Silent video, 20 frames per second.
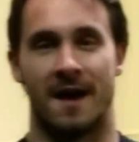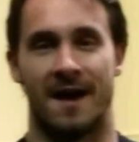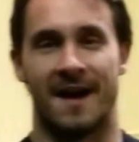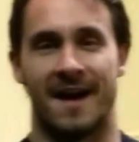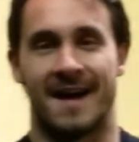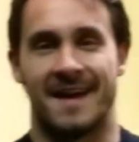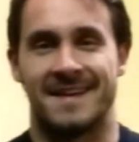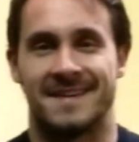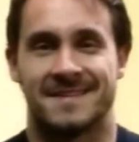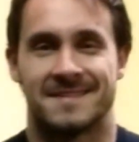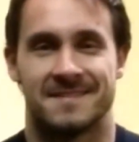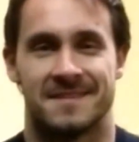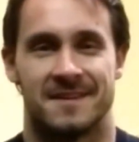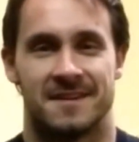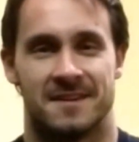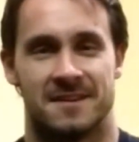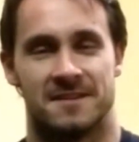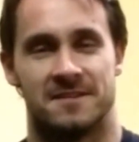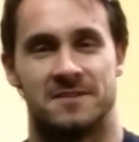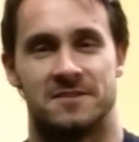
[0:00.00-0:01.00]
Hi,
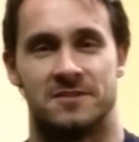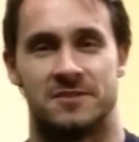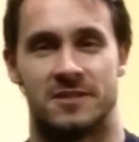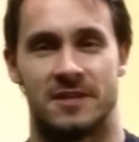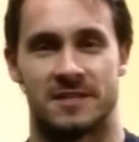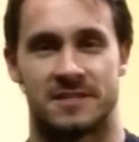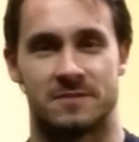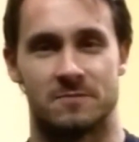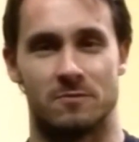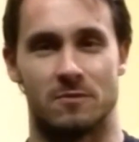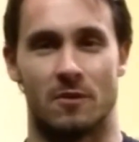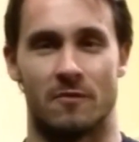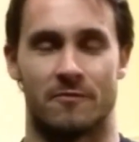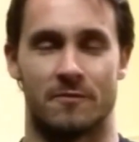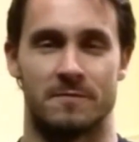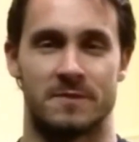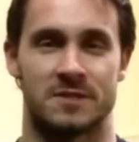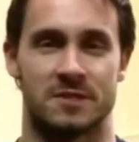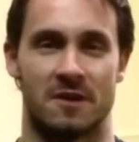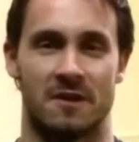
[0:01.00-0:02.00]
Jason Rulo
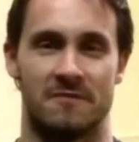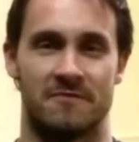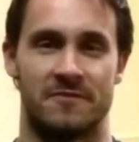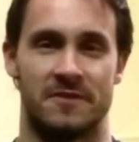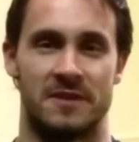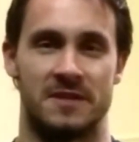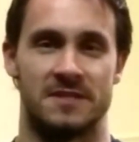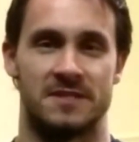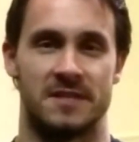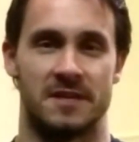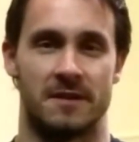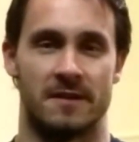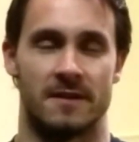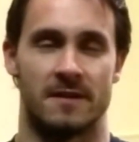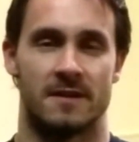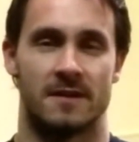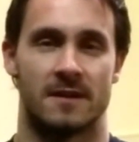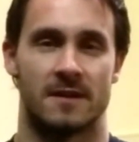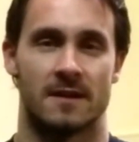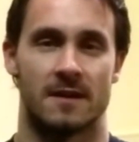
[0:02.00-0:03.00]
from Assault Fitness here.
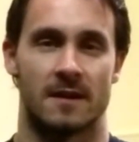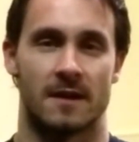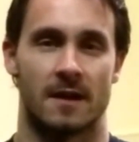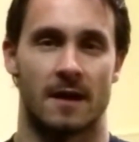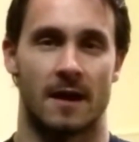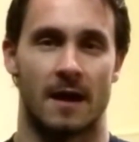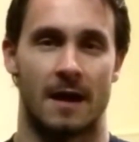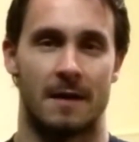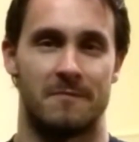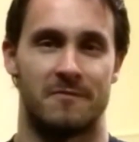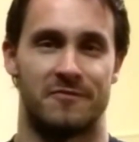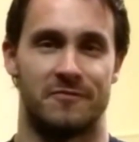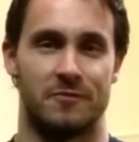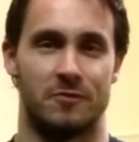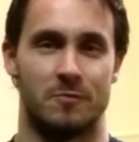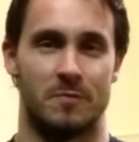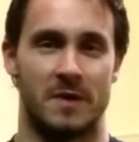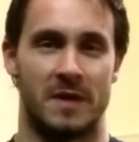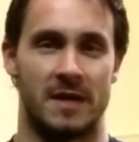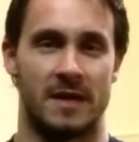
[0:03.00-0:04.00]
I'm
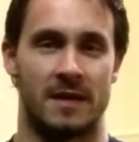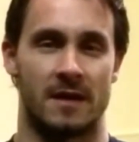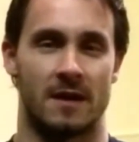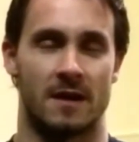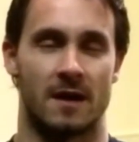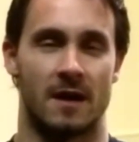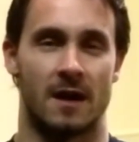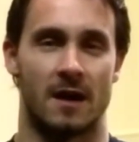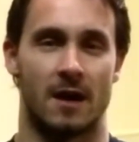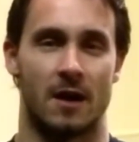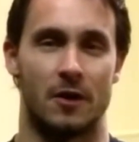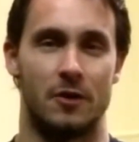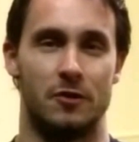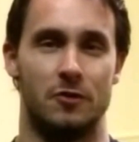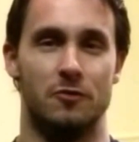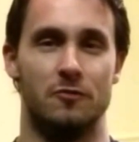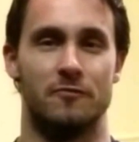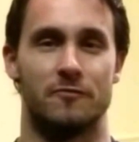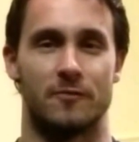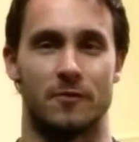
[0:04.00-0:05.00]
filming a
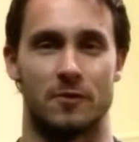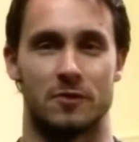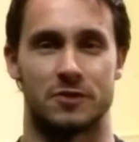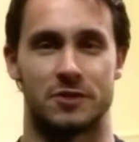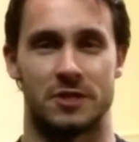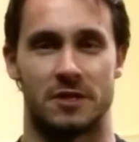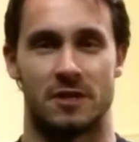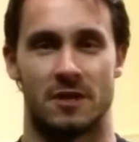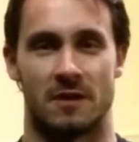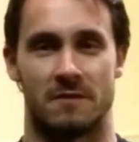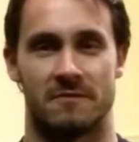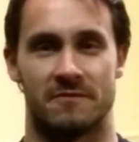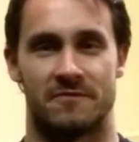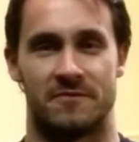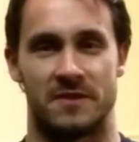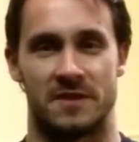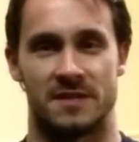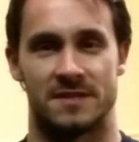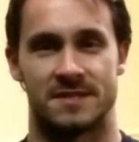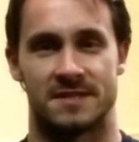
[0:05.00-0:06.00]
new version of a
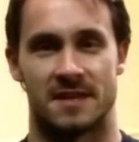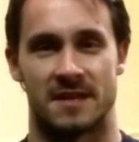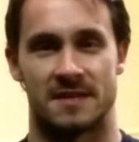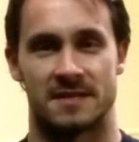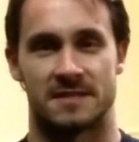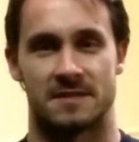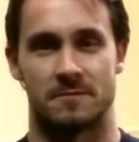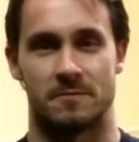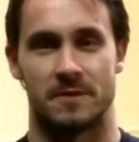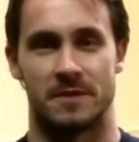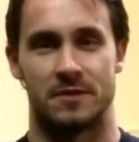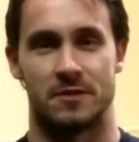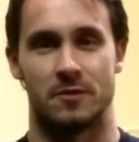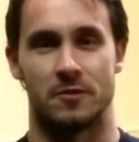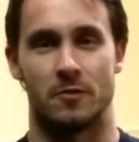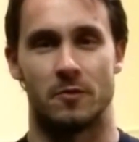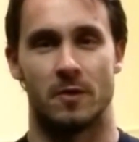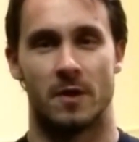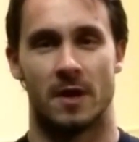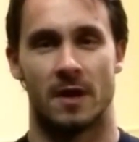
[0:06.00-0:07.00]
fitness test that we
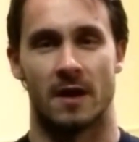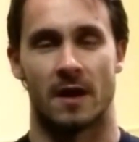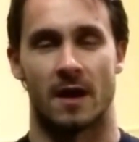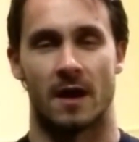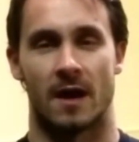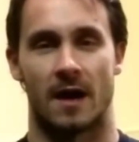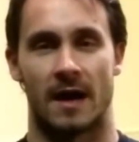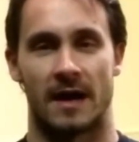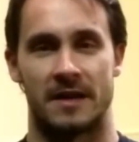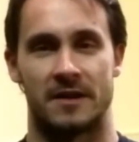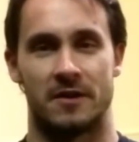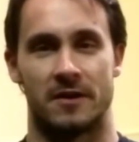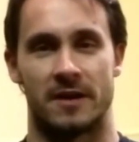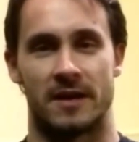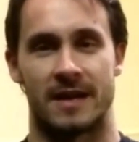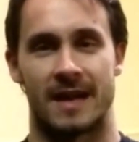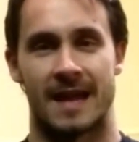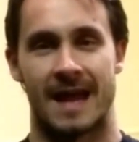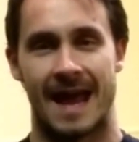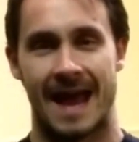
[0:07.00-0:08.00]
do. I cut
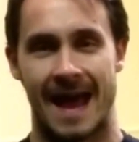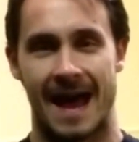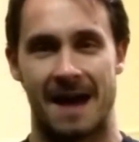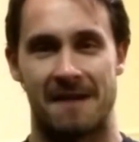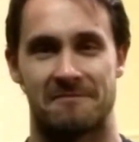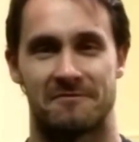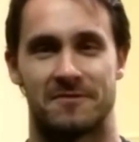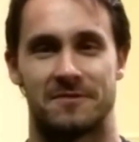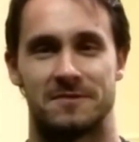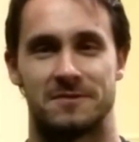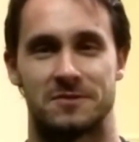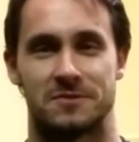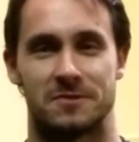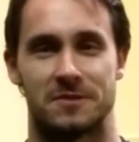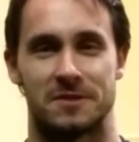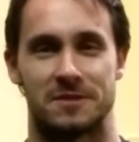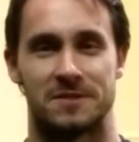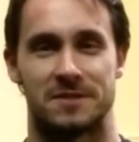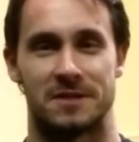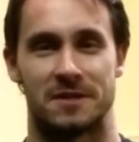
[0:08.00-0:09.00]
it in half so
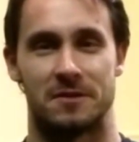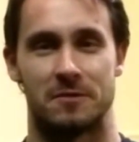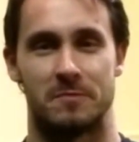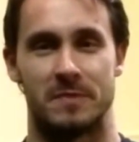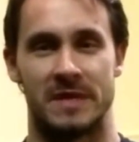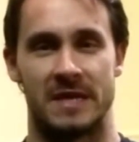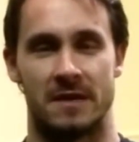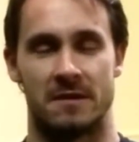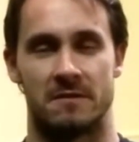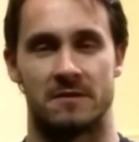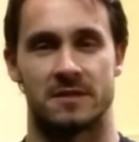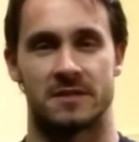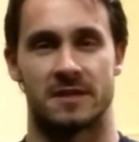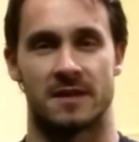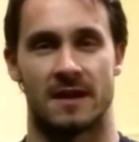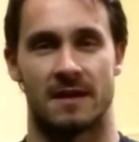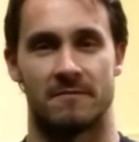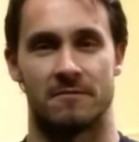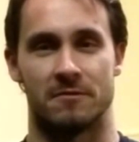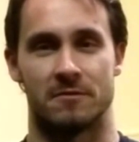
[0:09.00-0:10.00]
that beginners
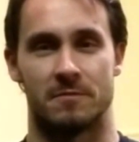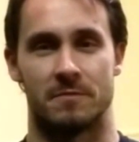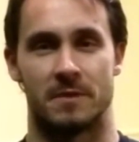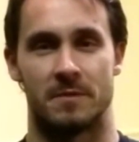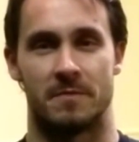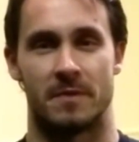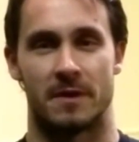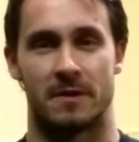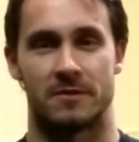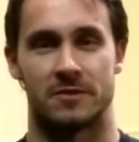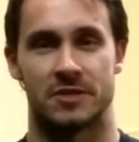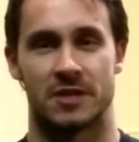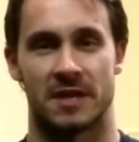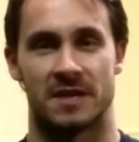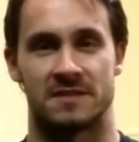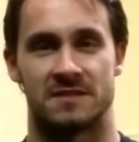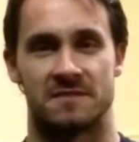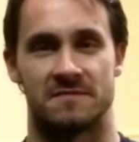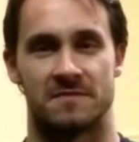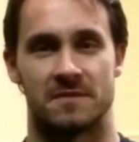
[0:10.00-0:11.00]
can have a little bit better
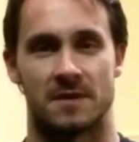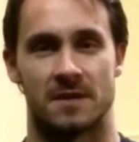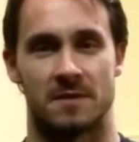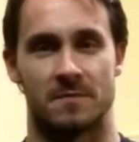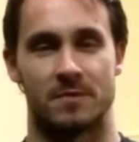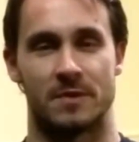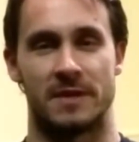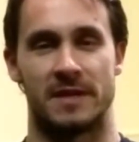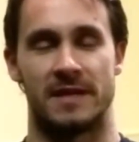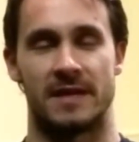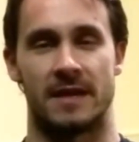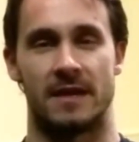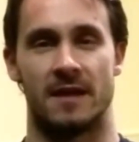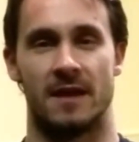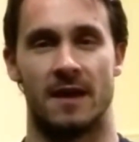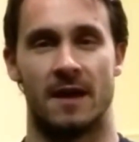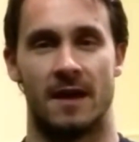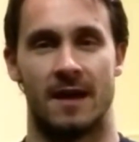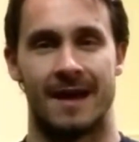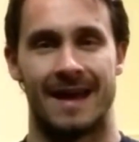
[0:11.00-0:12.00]
chance of completing it
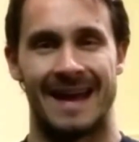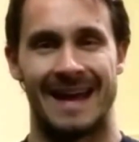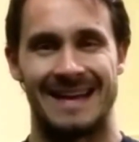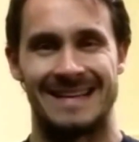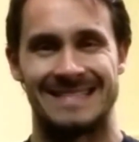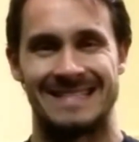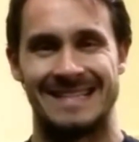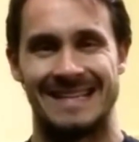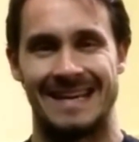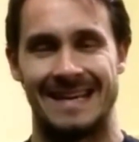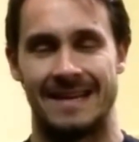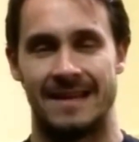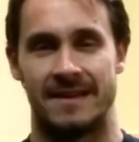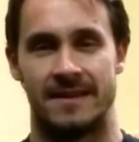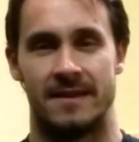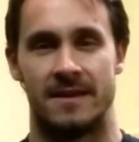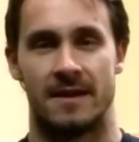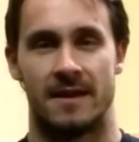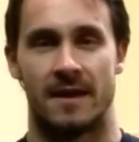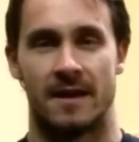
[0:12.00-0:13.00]
as
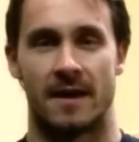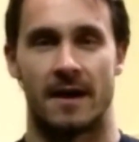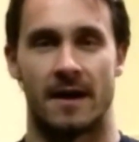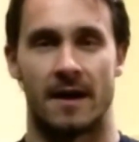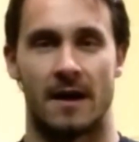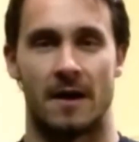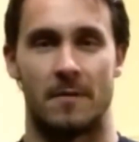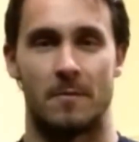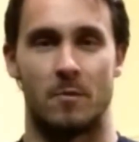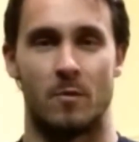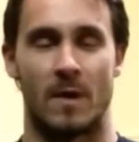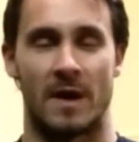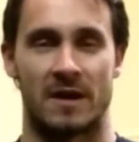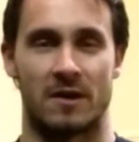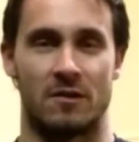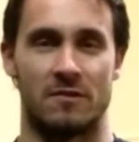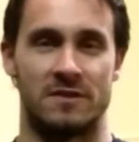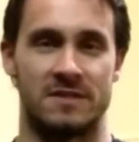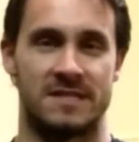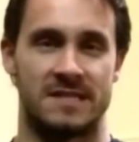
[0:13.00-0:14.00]
needed. I
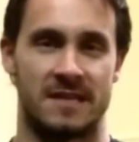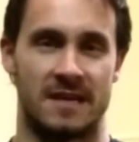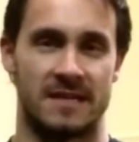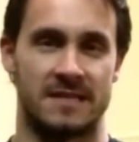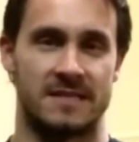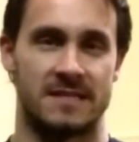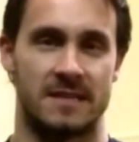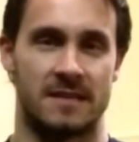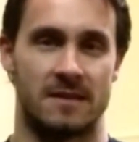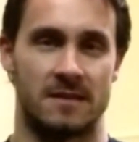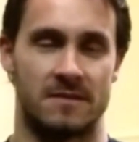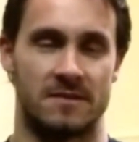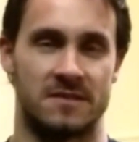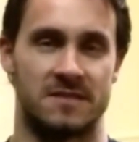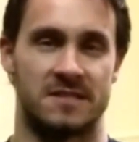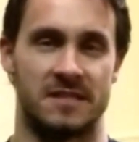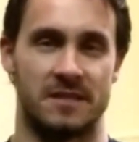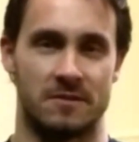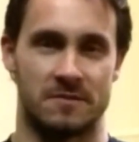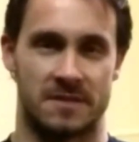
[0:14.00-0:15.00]
call this test the
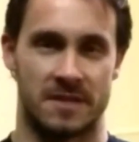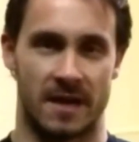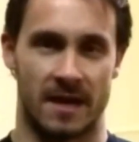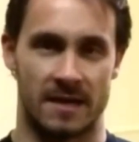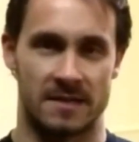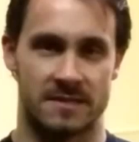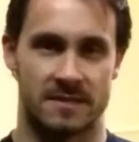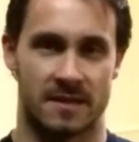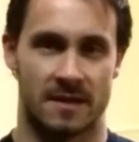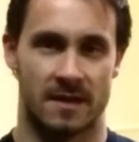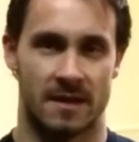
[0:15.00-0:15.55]
SEAL test.